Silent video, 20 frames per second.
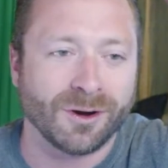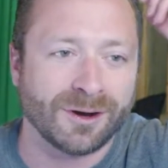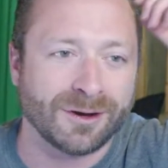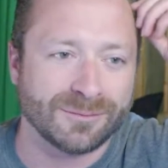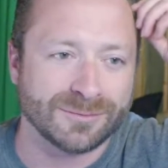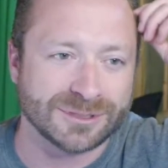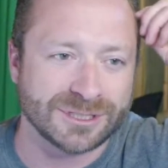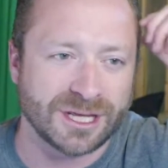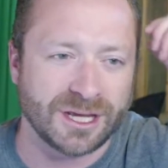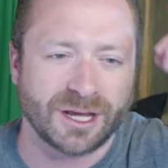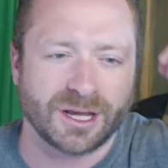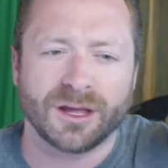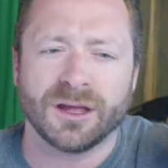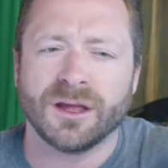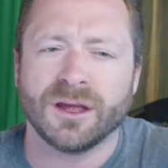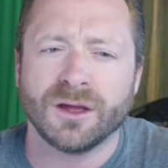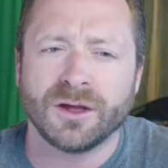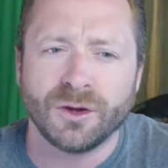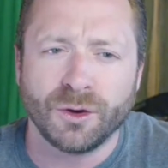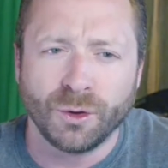And I was like,
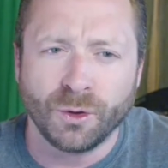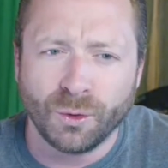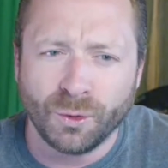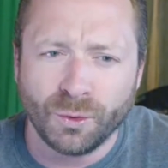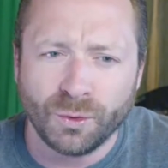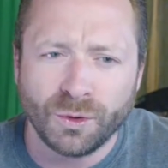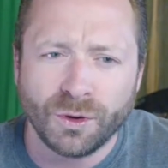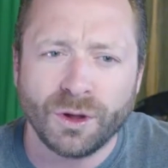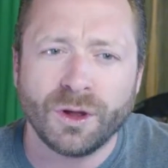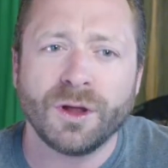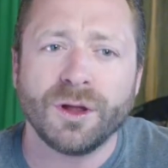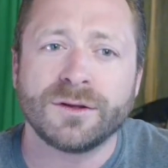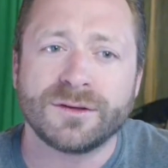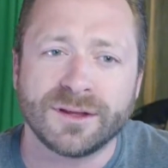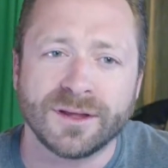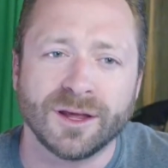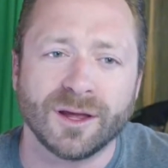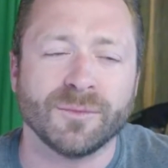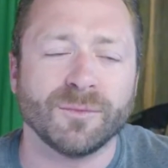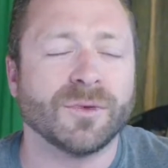who?
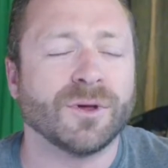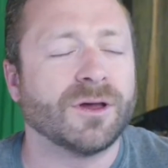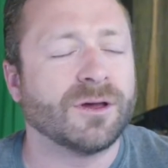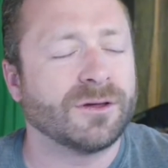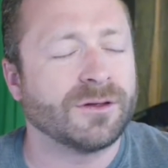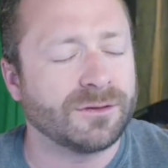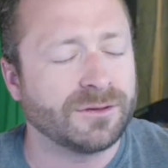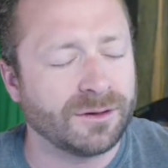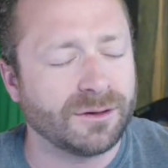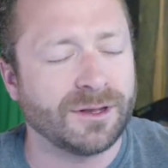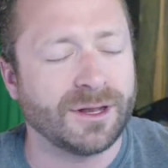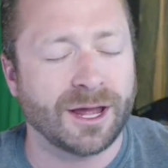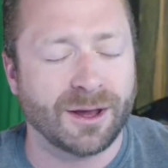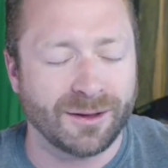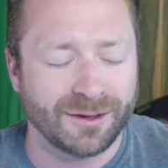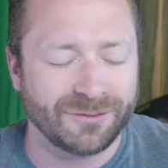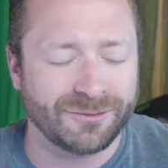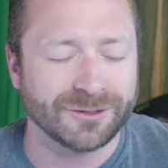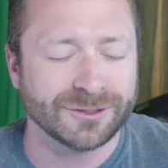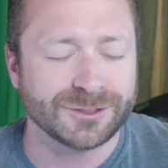Tim. Now
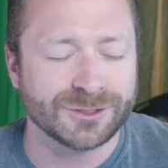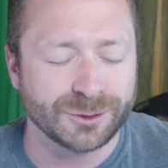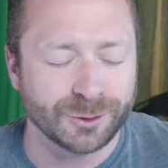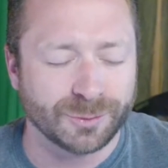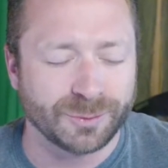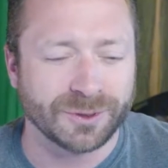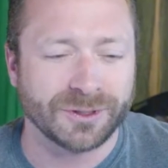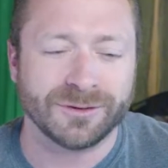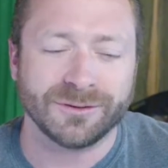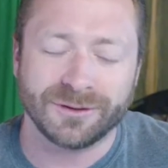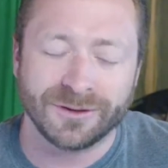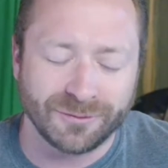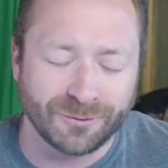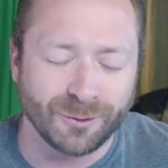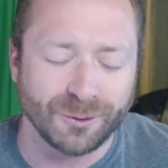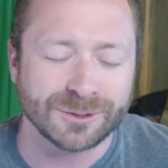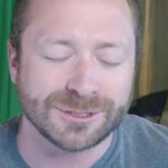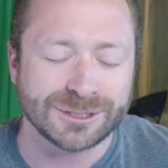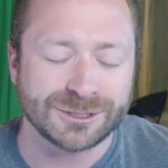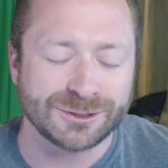I feel stupid. Of
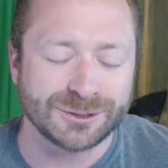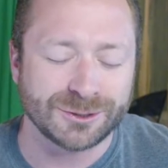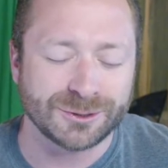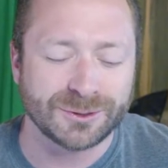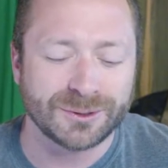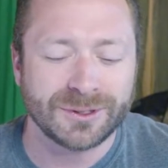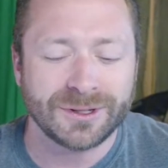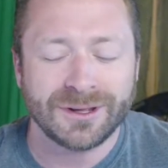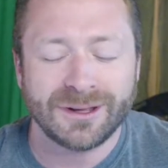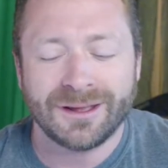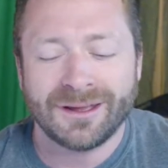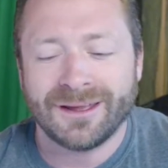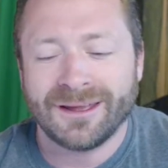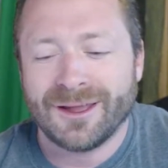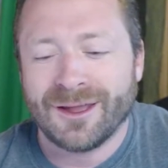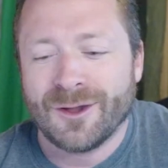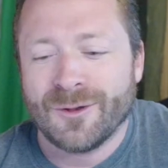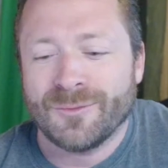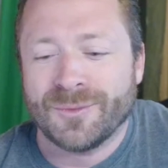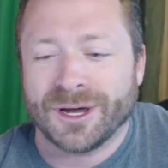course it's you.
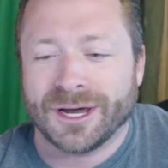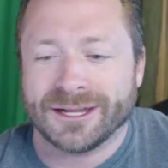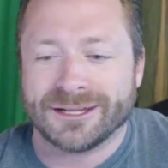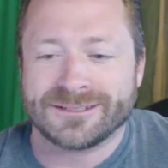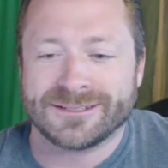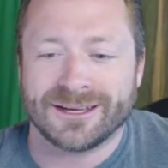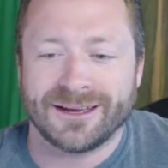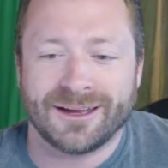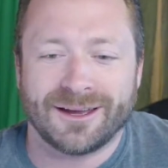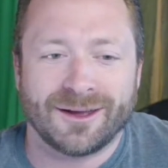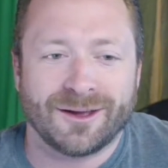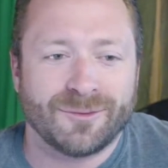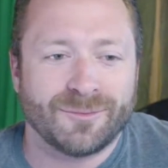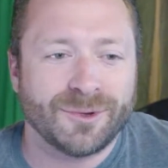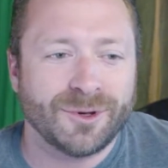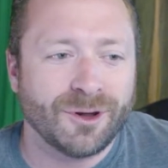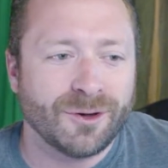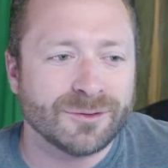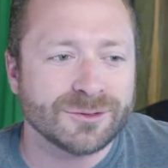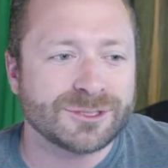But no,
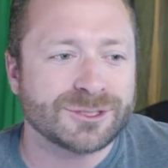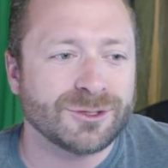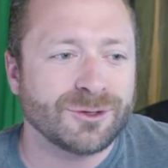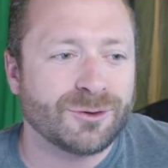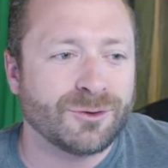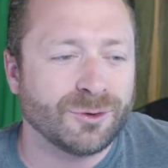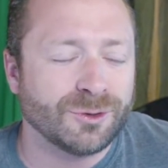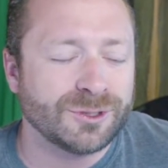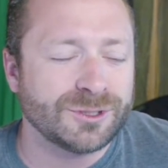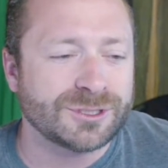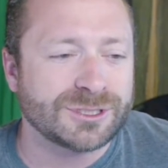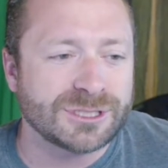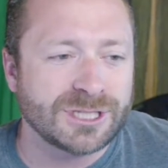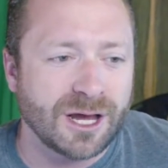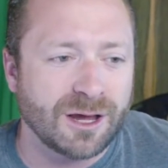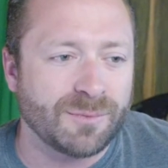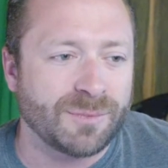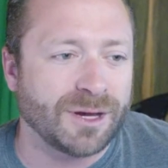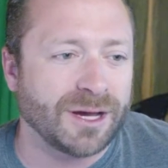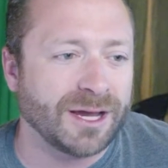it was so cool that you
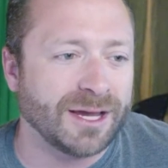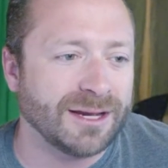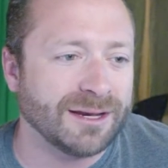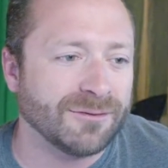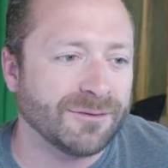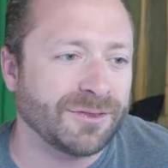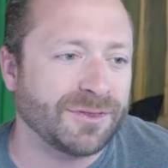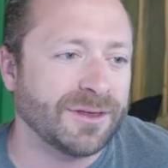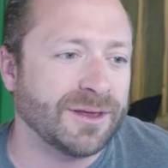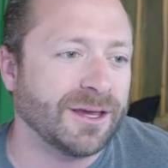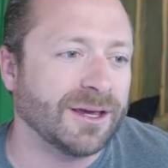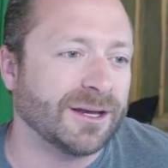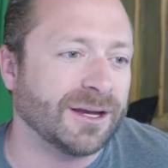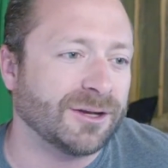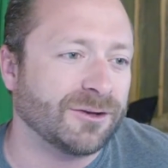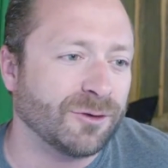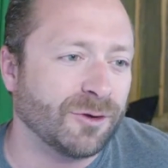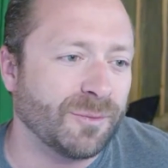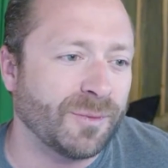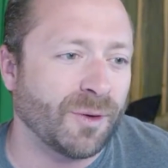stopped by and everything. And I
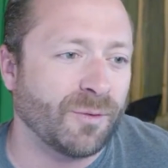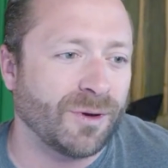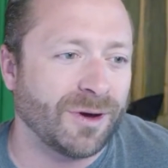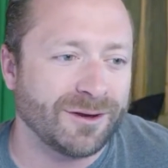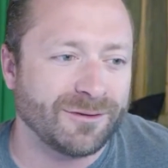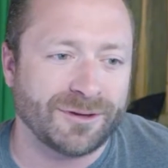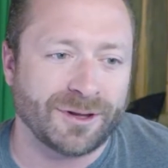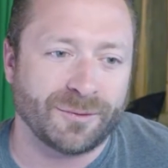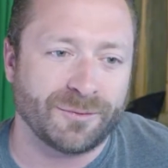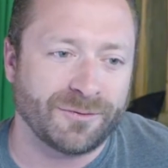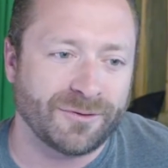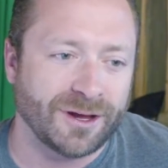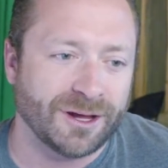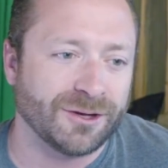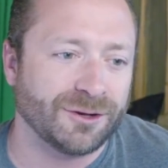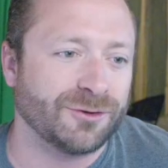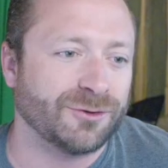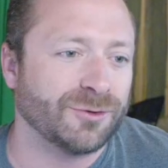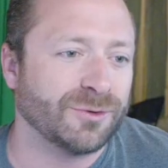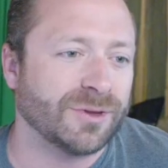told my wife, like, we've got
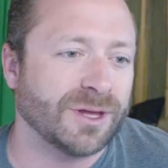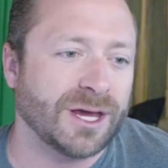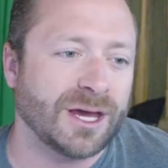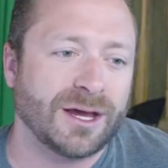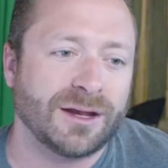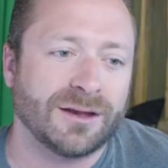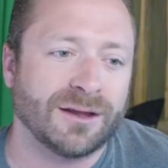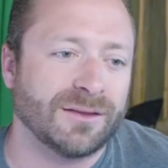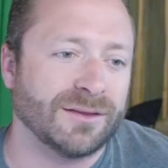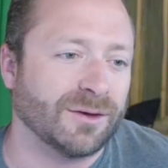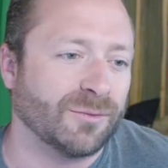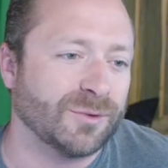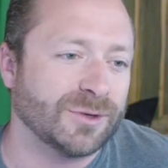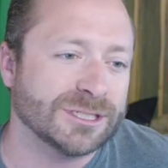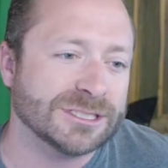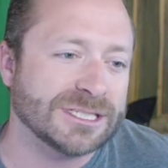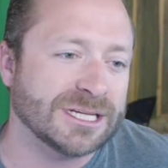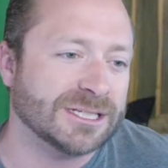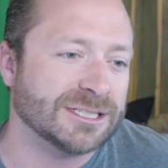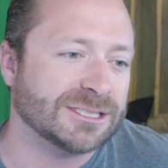to do that. And then we
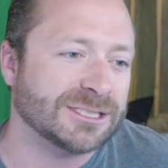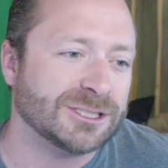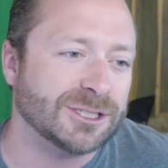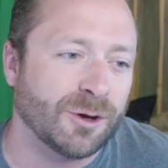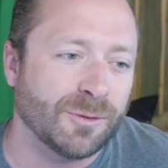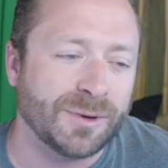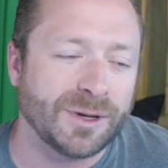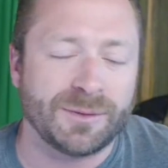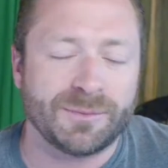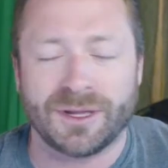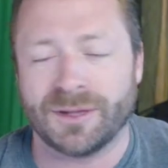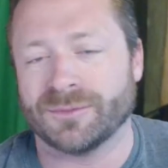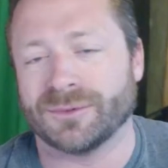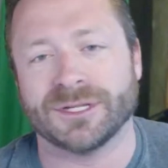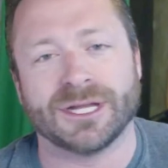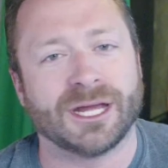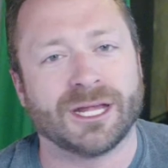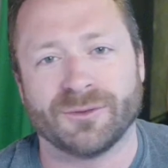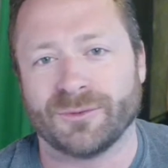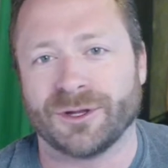just had so many people
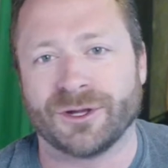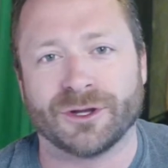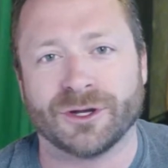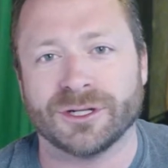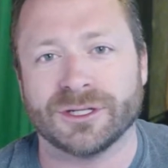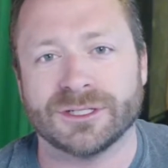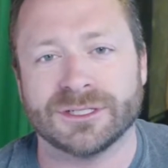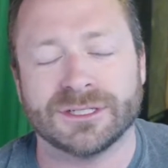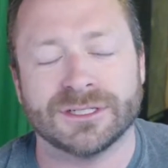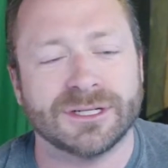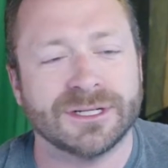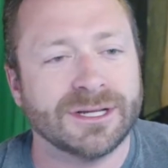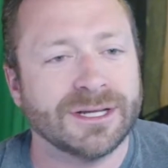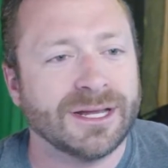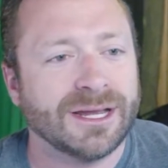down that we couldn't.